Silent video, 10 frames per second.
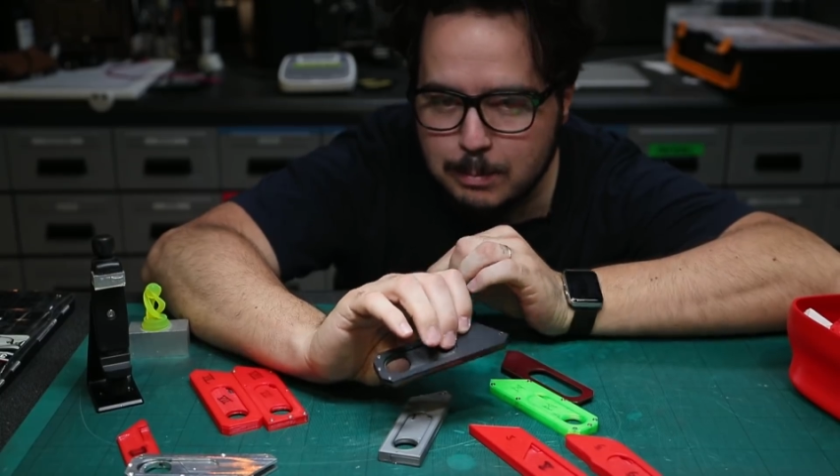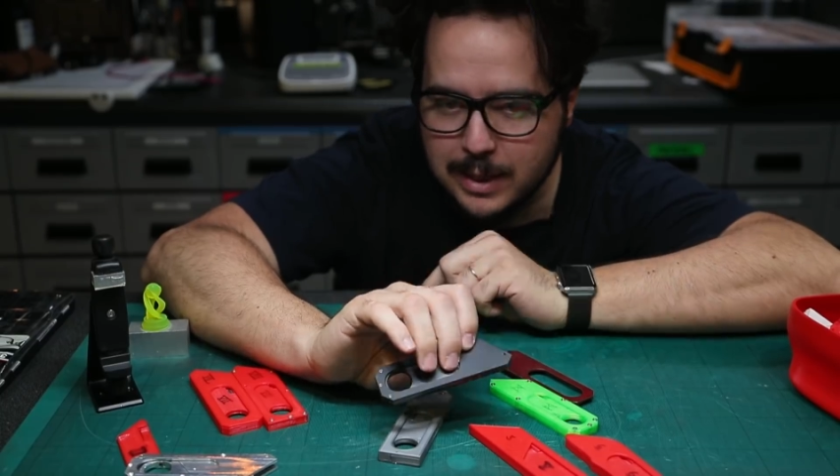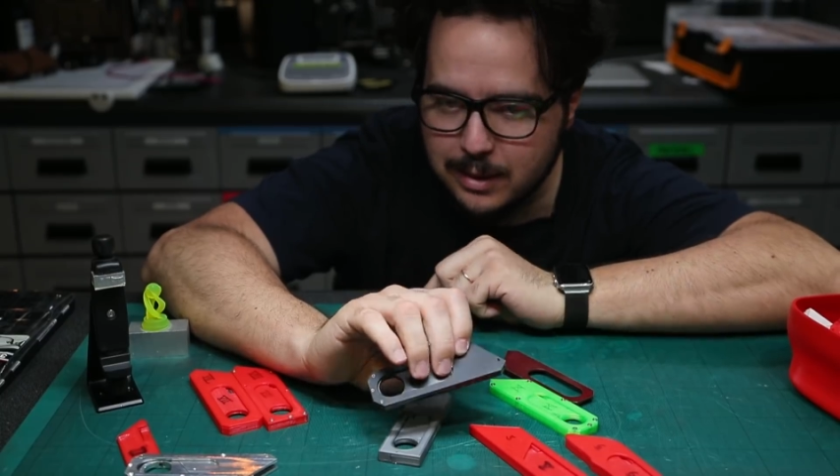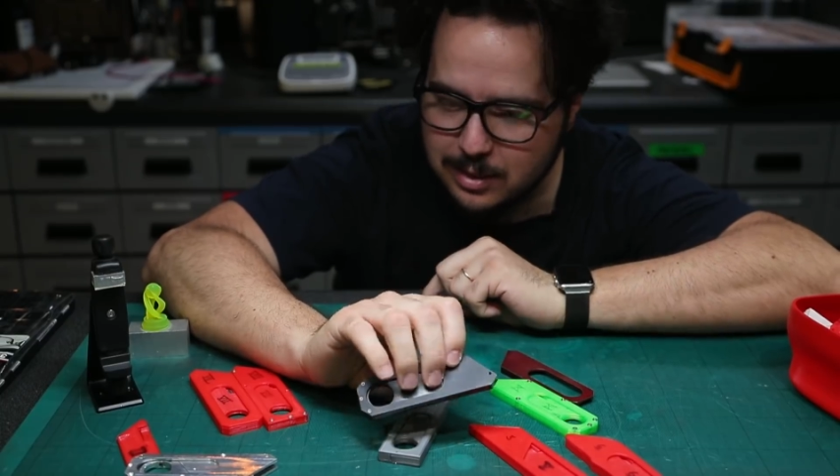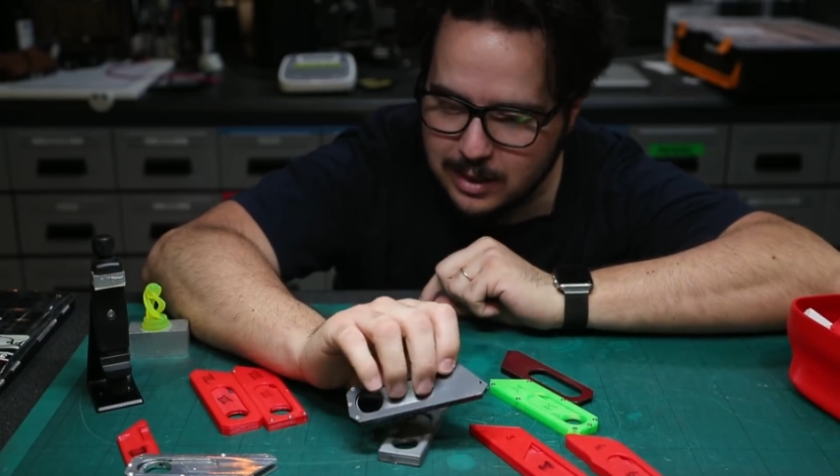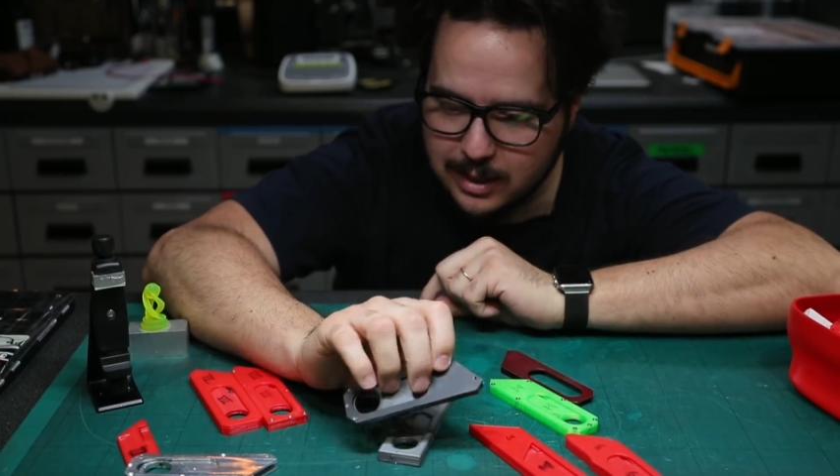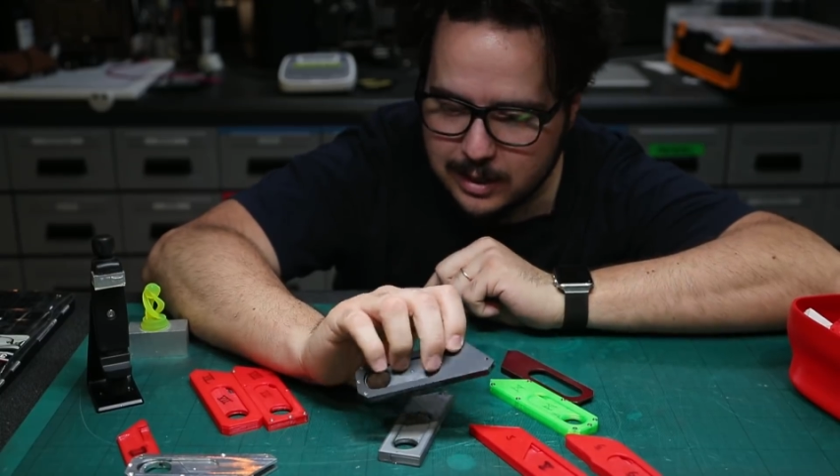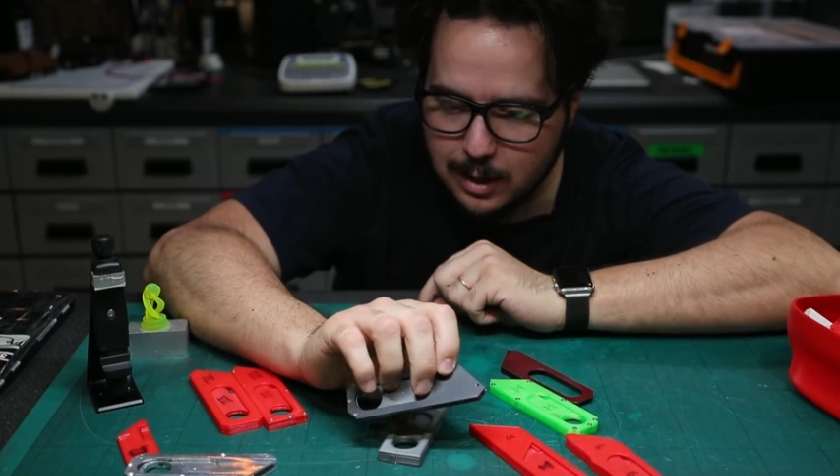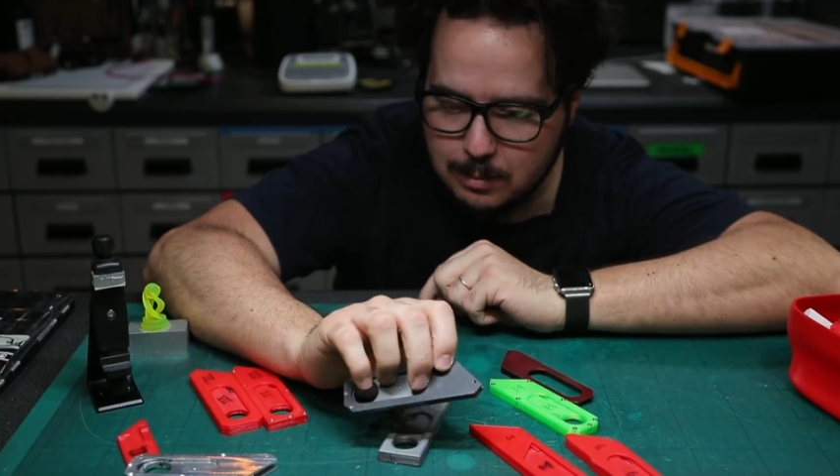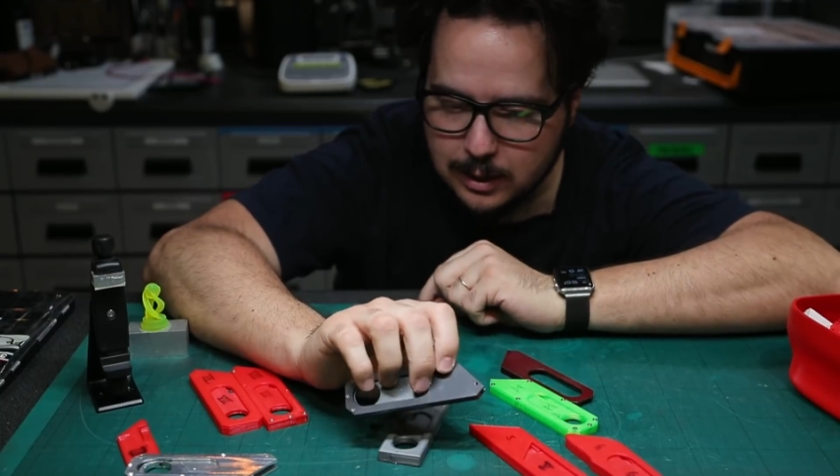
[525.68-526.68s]
big thing
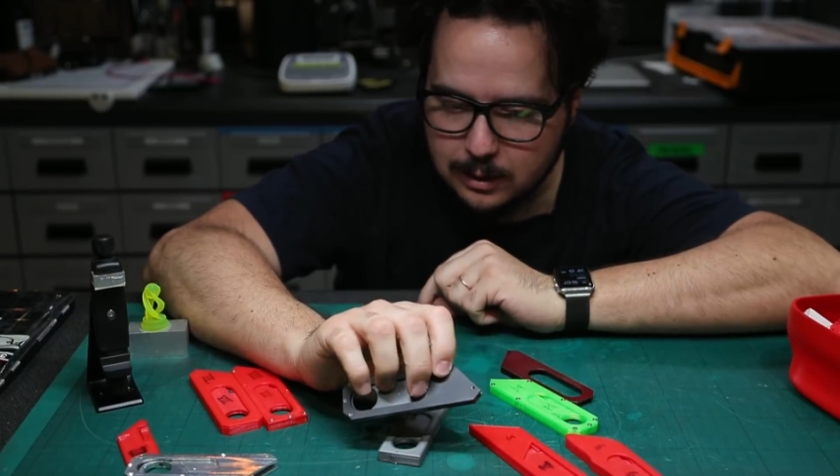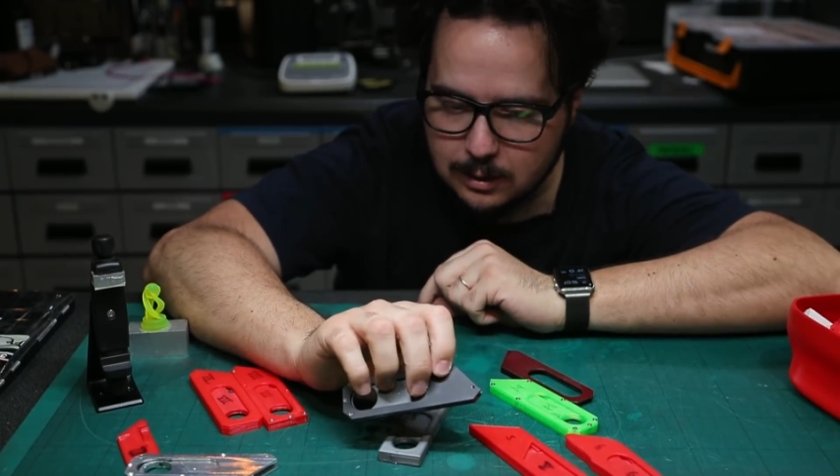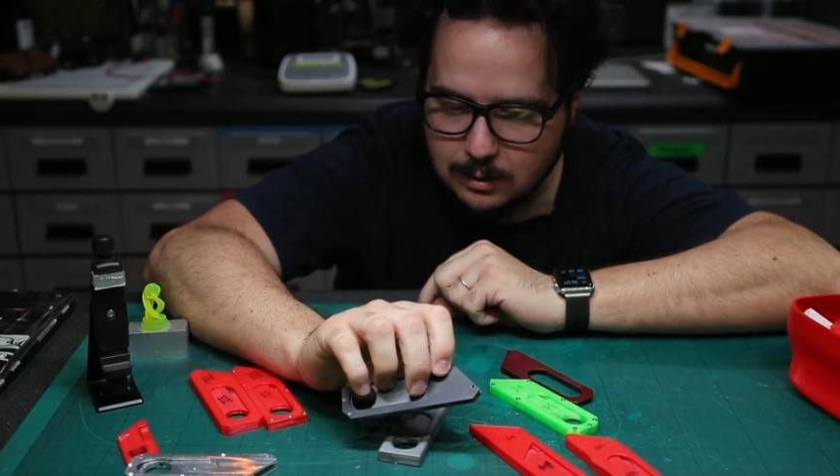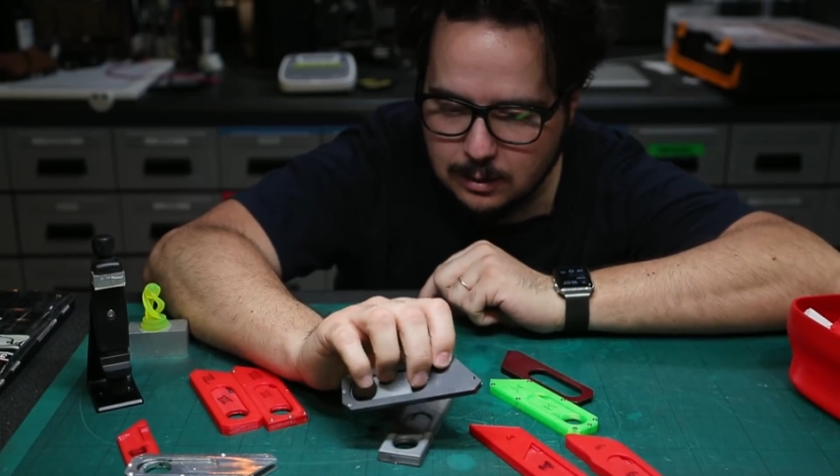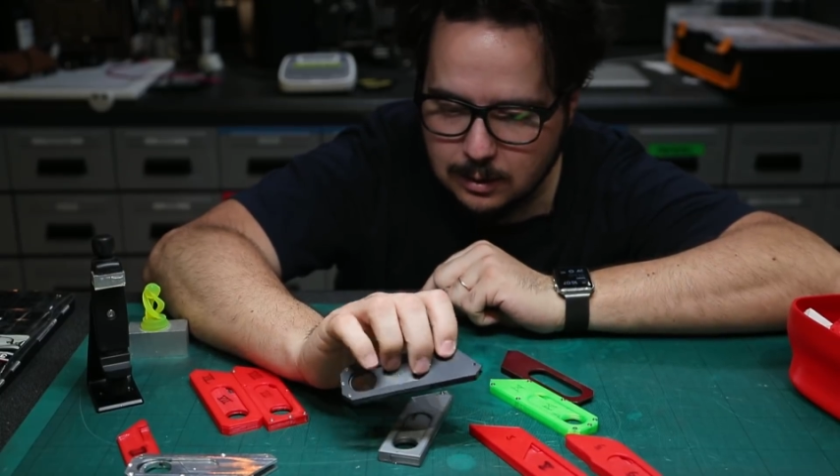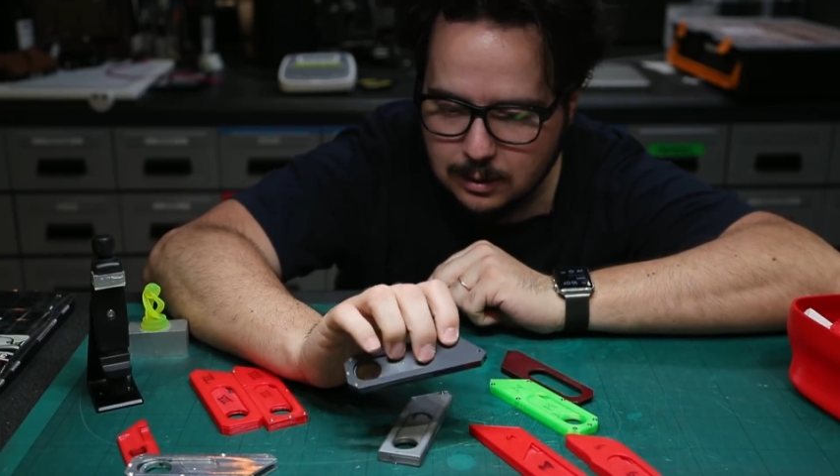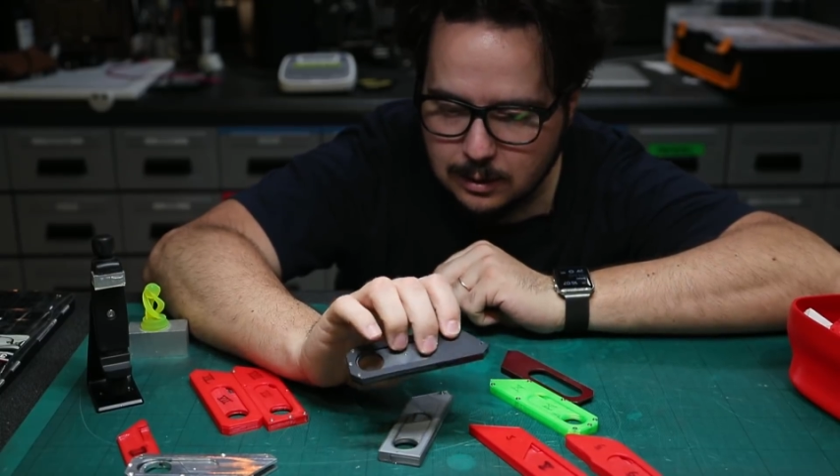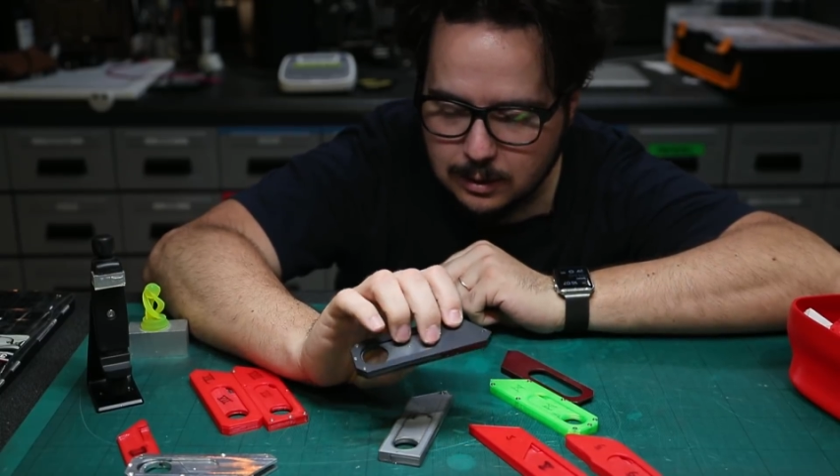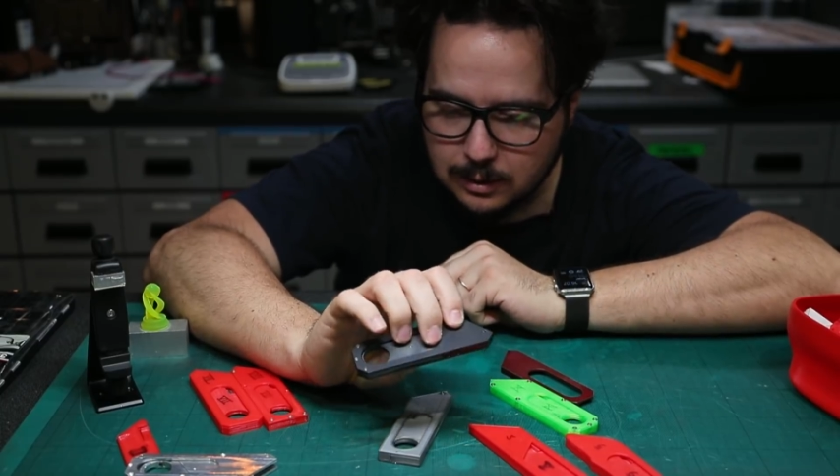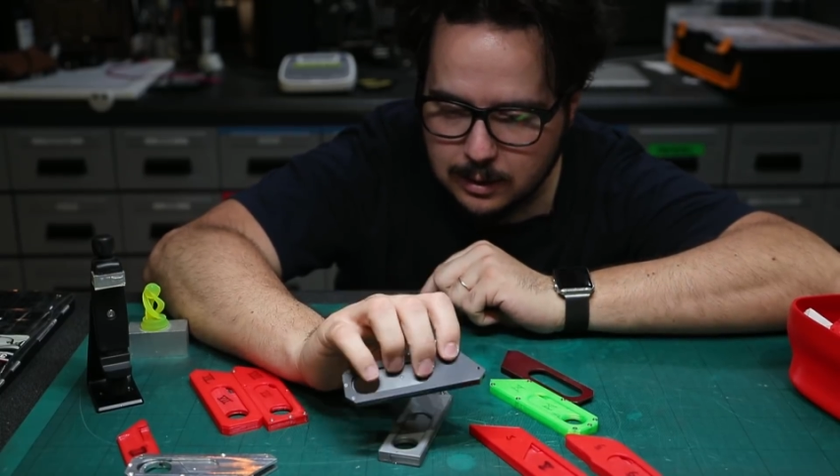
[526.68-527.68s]
coming
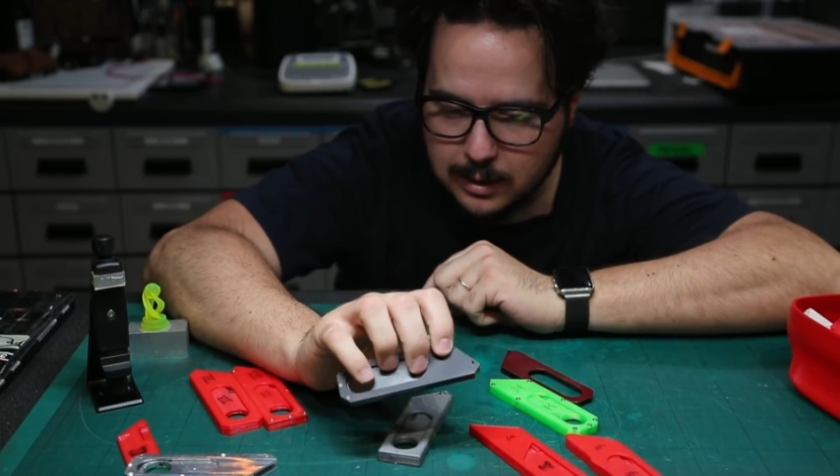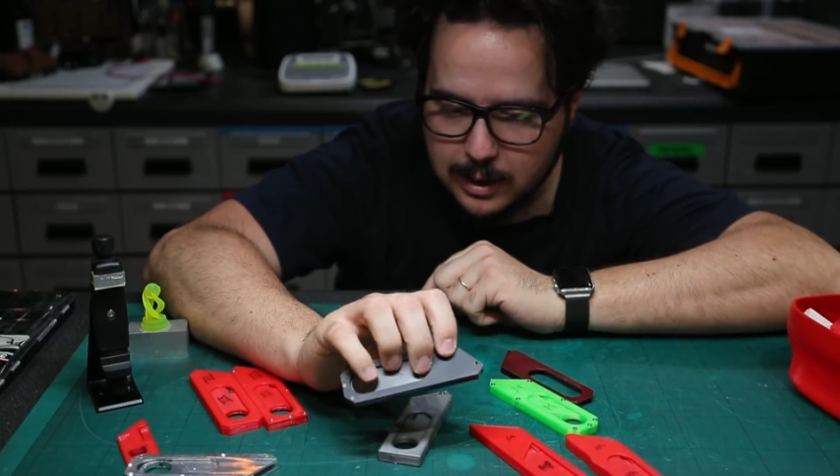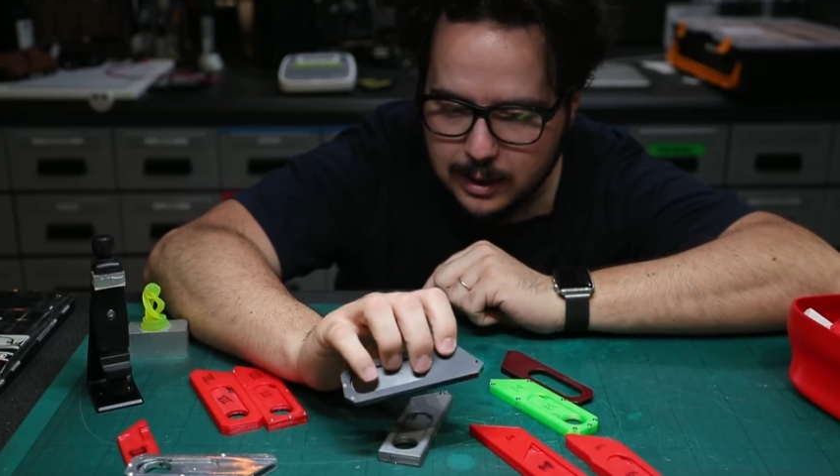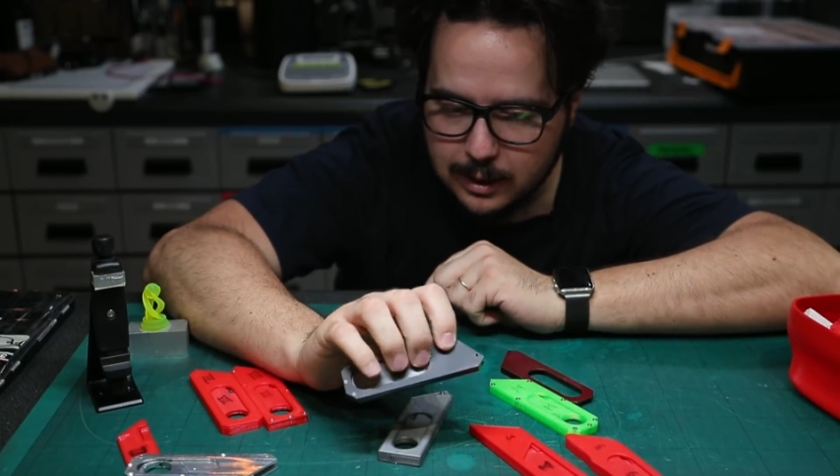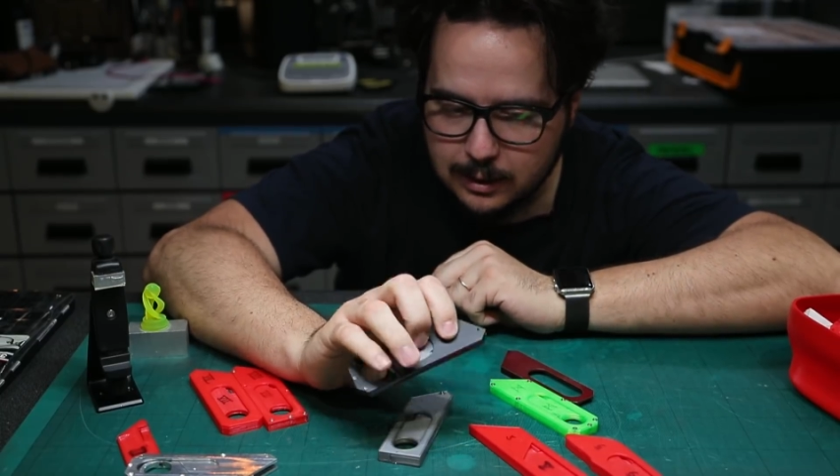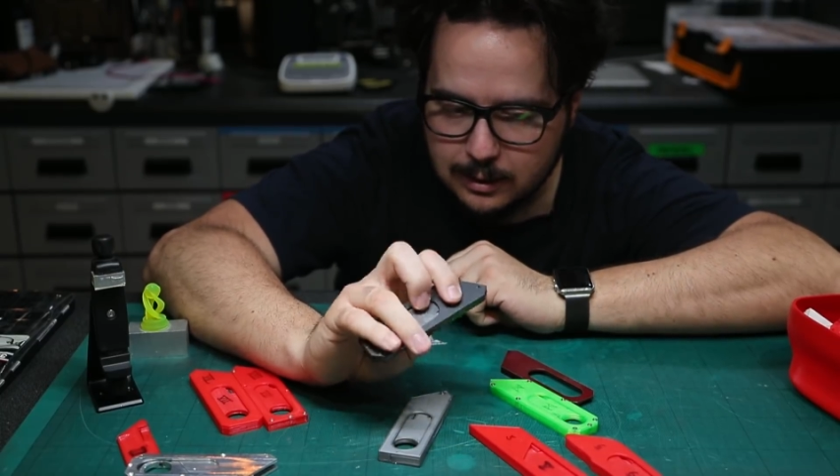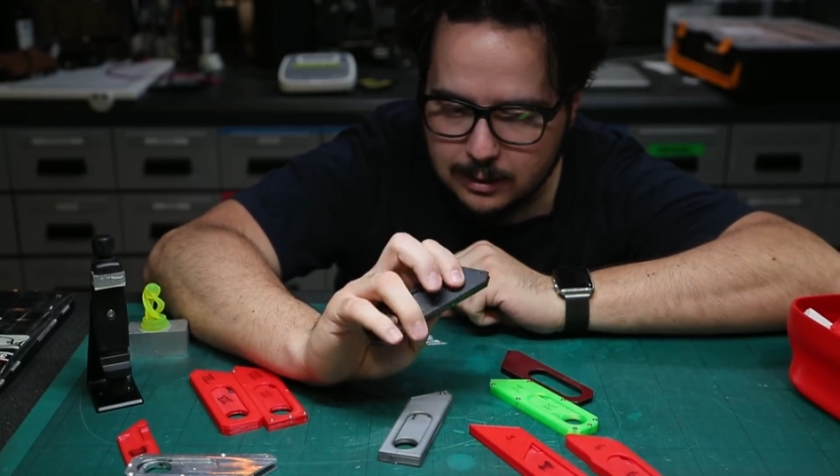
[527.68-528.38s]
that